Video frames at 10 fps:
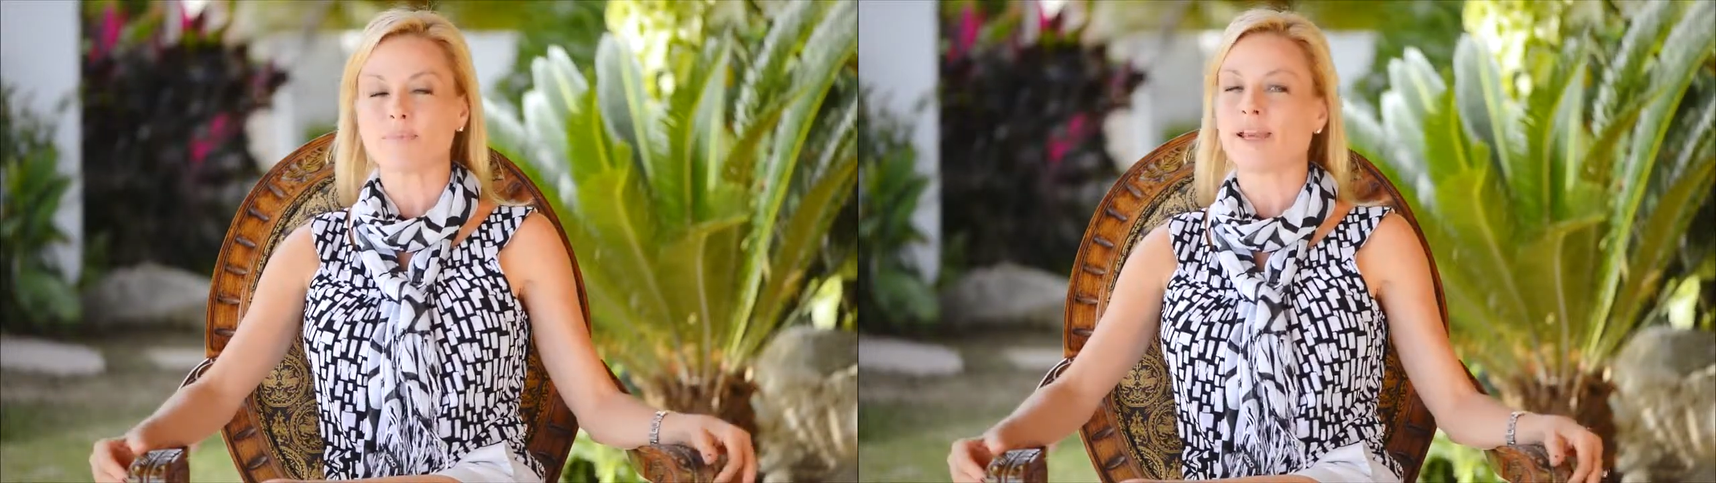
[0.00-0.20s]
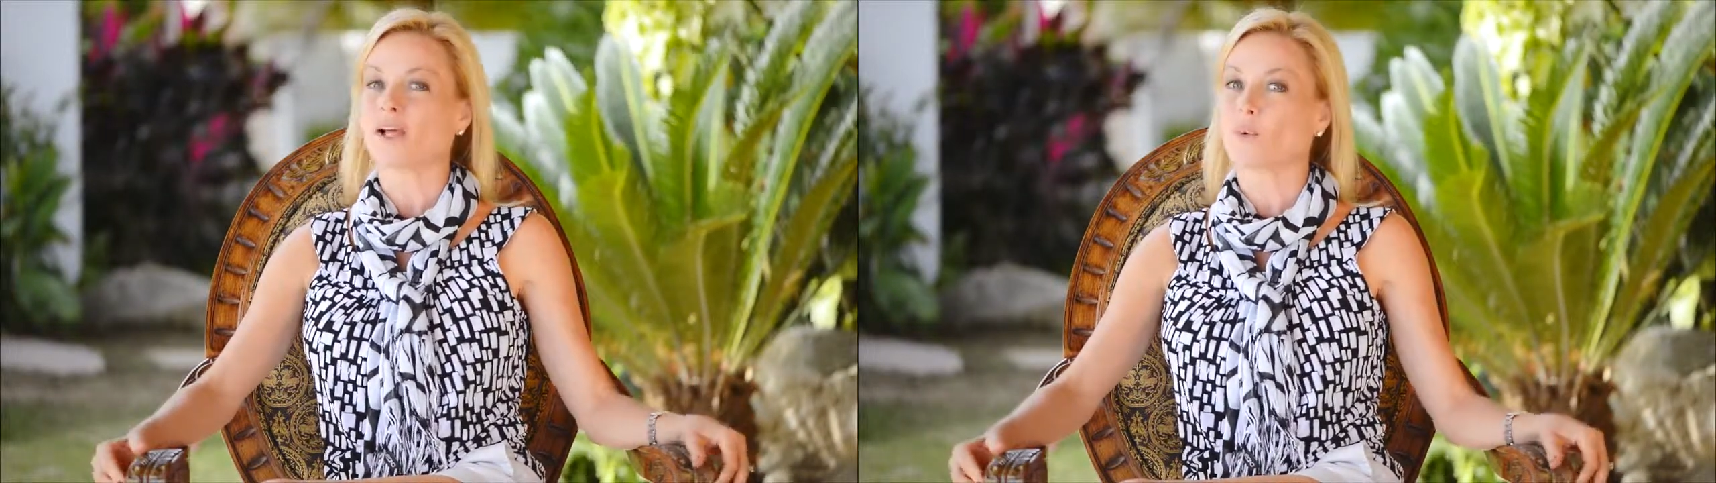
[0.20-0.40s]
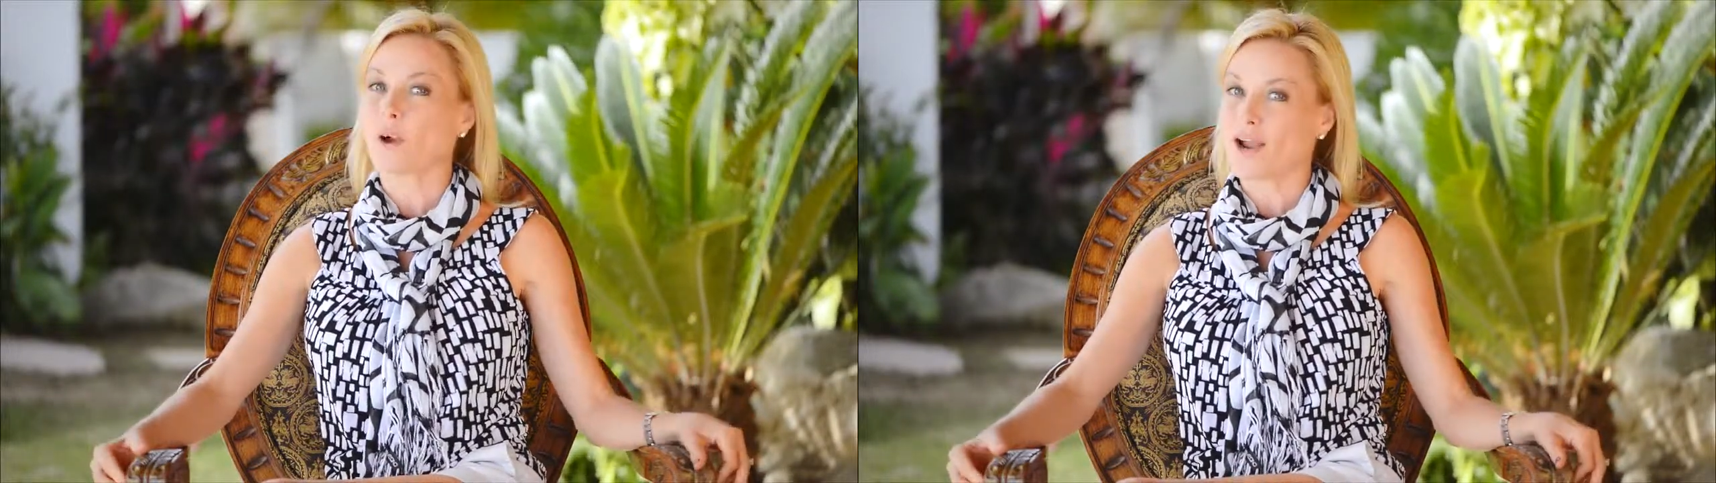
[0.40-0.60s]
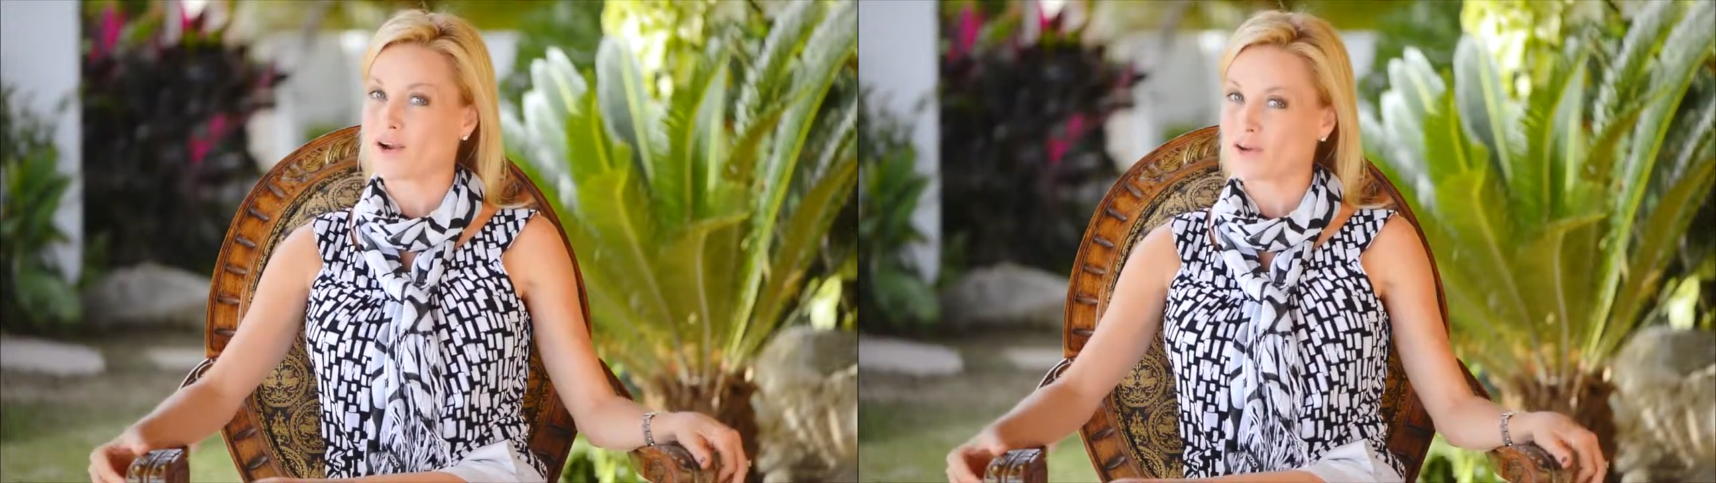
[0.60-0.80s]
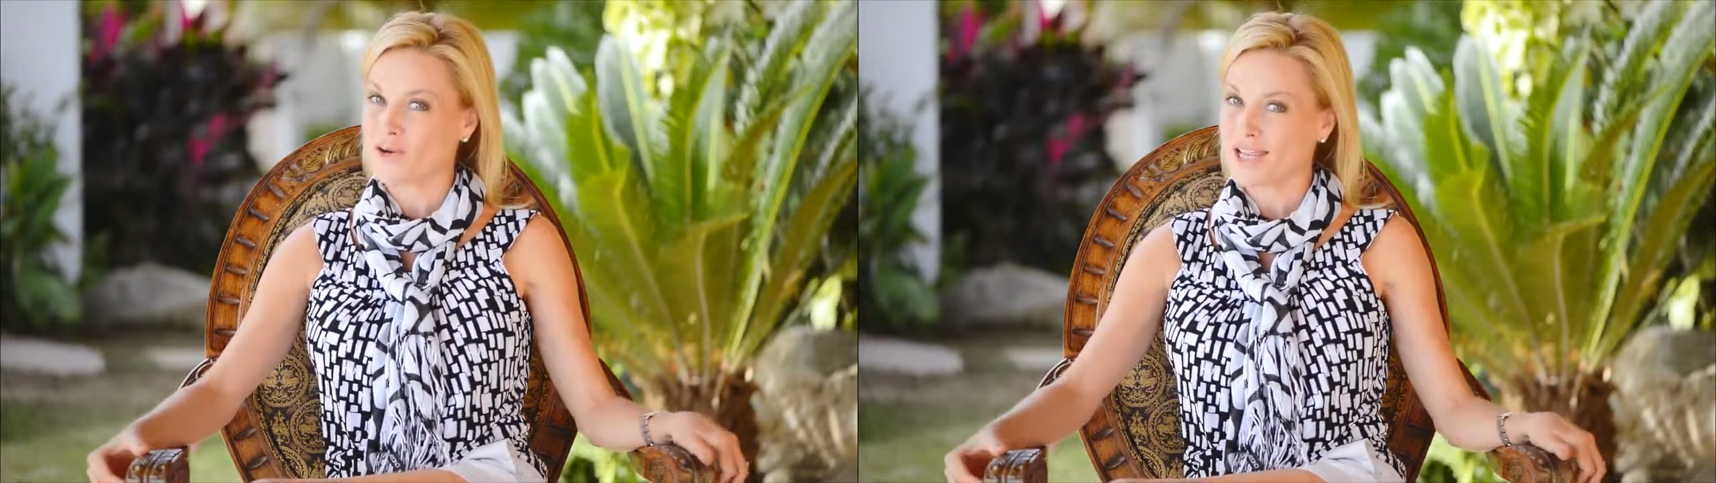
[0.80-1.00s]
depending on
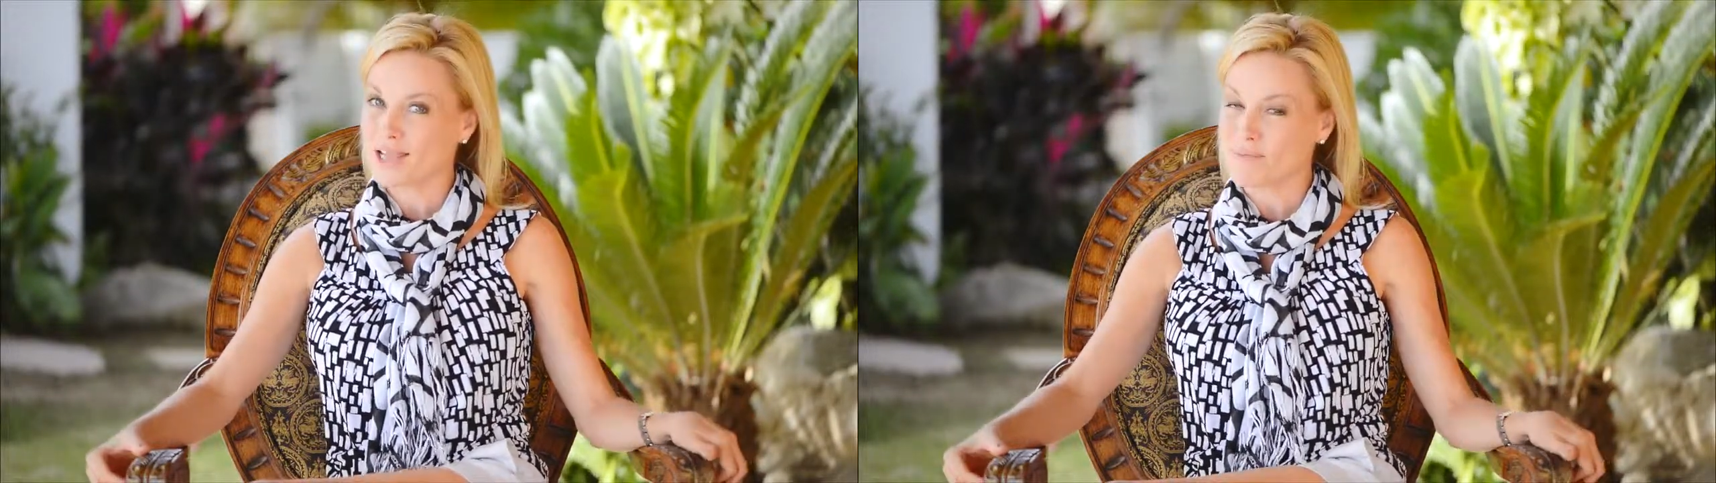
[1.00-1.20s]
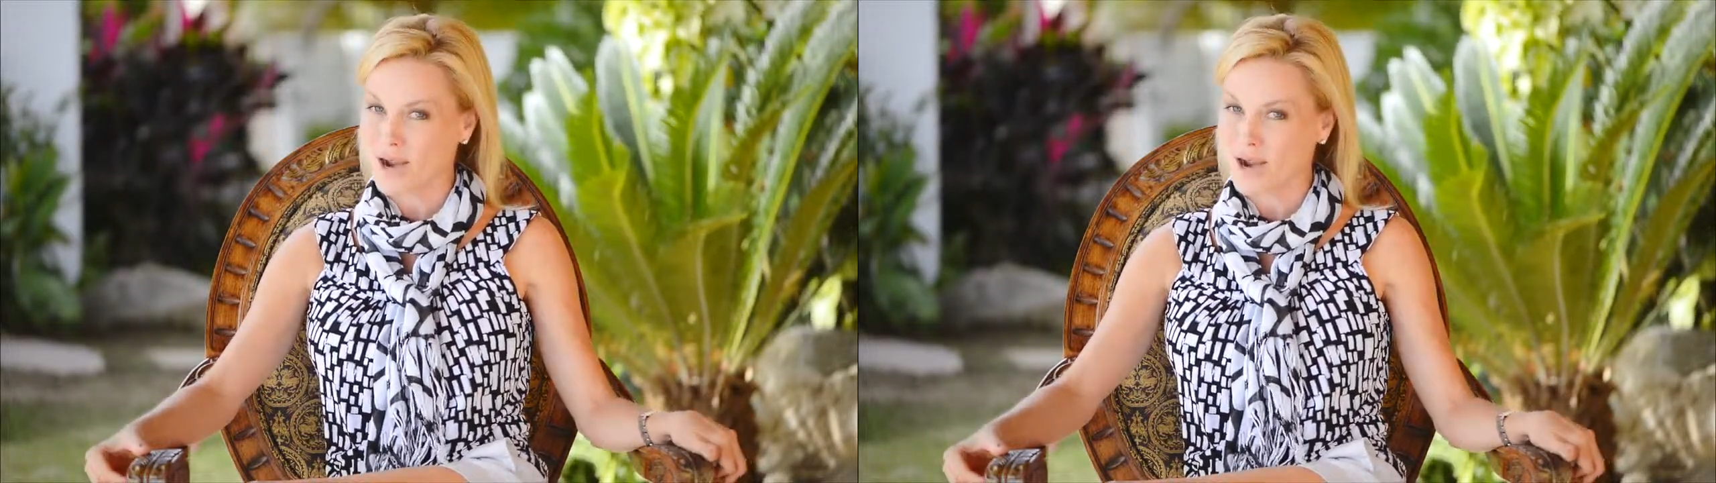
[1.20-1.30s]
where you're getting